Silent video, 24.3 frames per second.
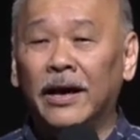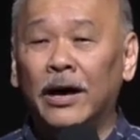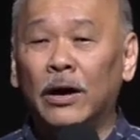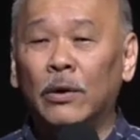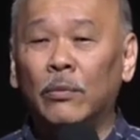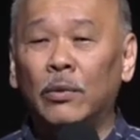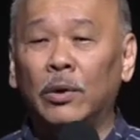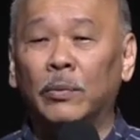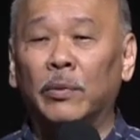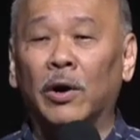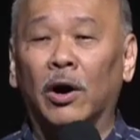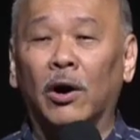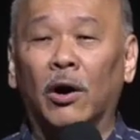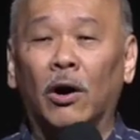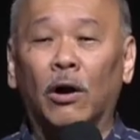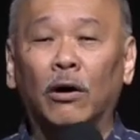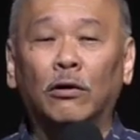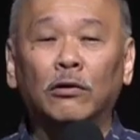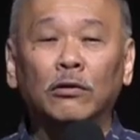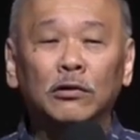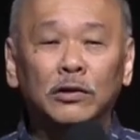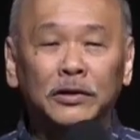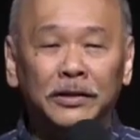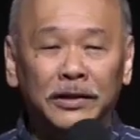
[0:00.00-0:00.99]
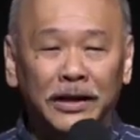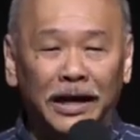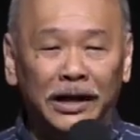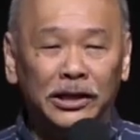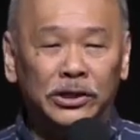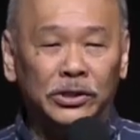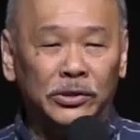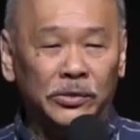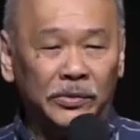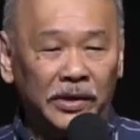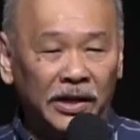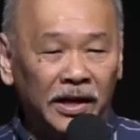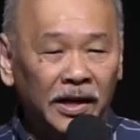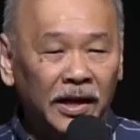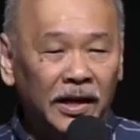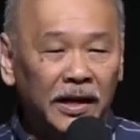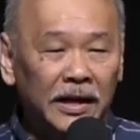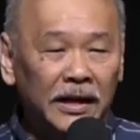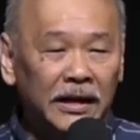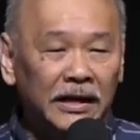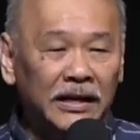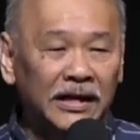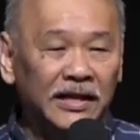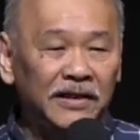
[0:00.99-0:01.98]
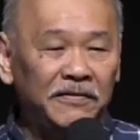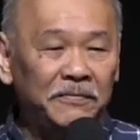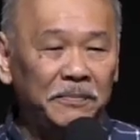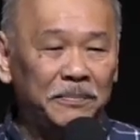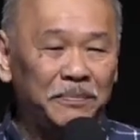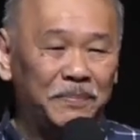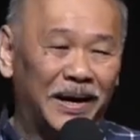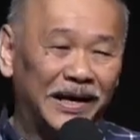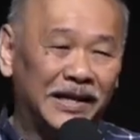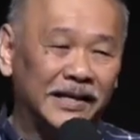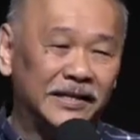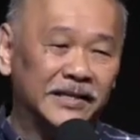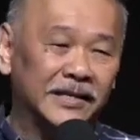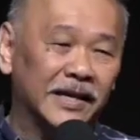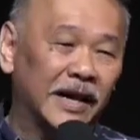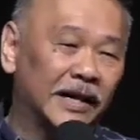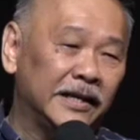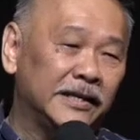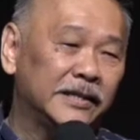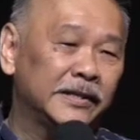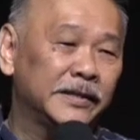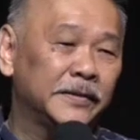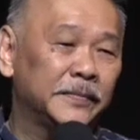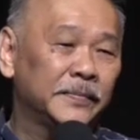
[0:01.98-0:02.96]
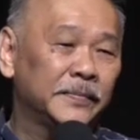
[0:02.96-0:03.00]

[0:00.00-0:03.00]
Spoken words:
we will all naturally live by sight.